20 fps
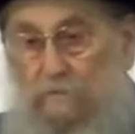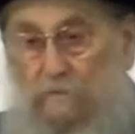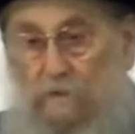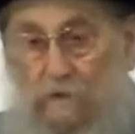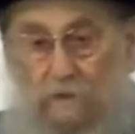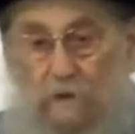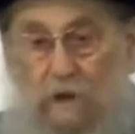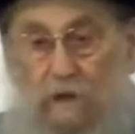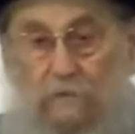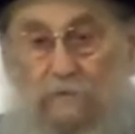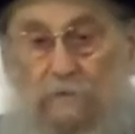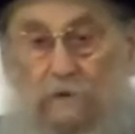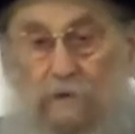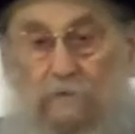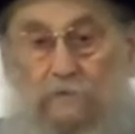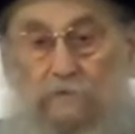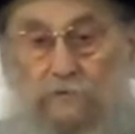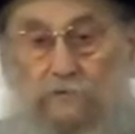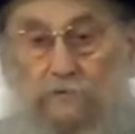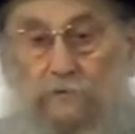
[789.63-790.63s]
An
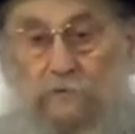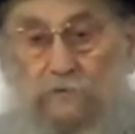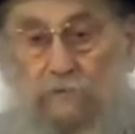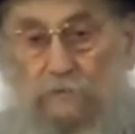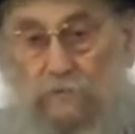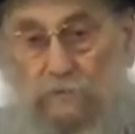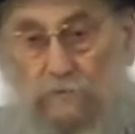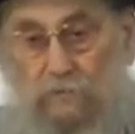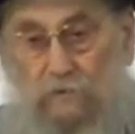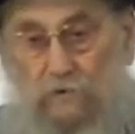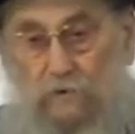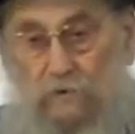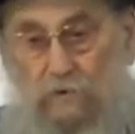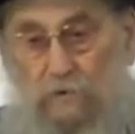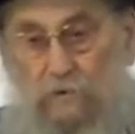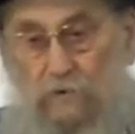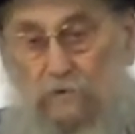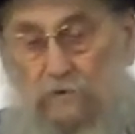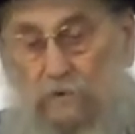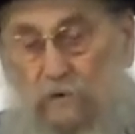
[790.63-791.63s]
unknown Jew.
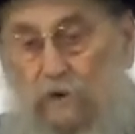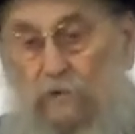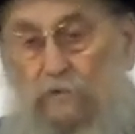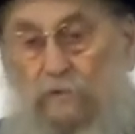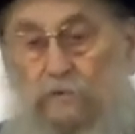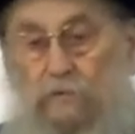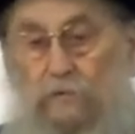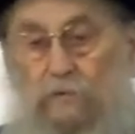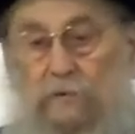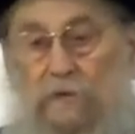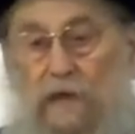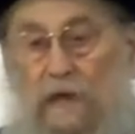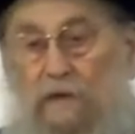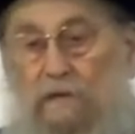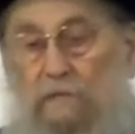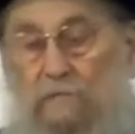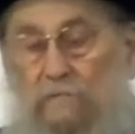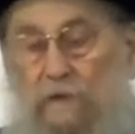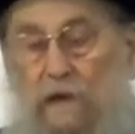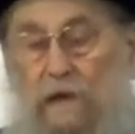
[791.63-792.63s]
Go to
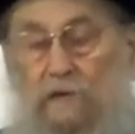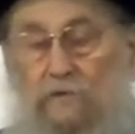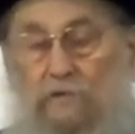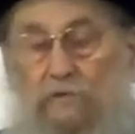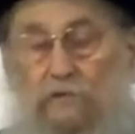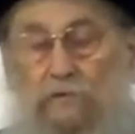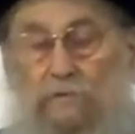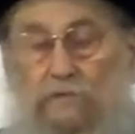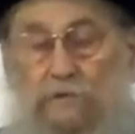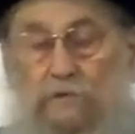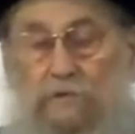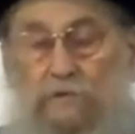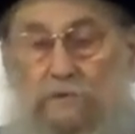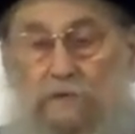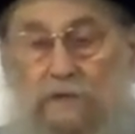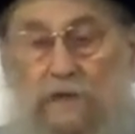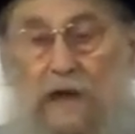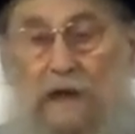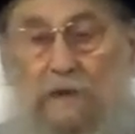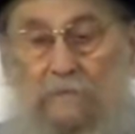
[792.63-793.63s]
that man whom you
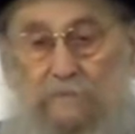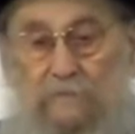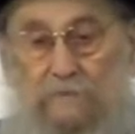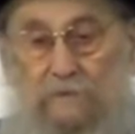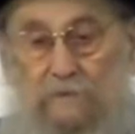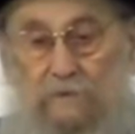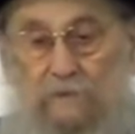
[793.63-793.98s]
slapped.